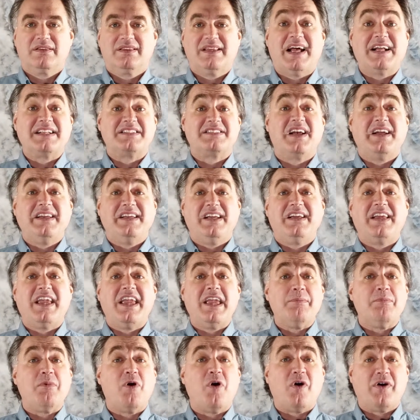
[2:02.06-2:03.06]
That's how you
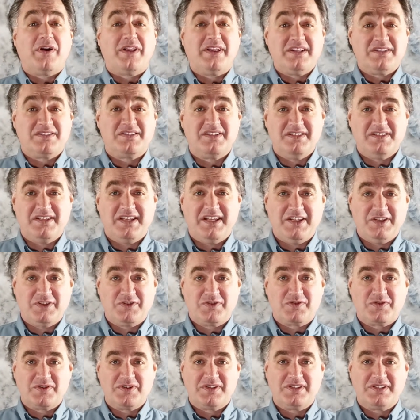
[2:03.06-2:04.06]
keep audiences
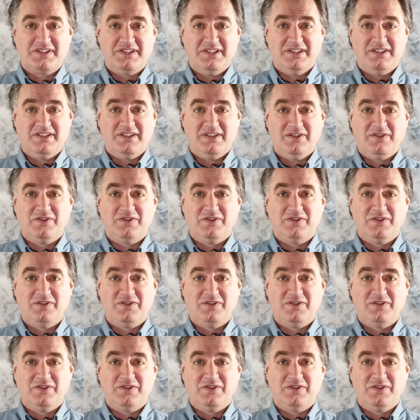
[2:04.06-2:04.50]
interested.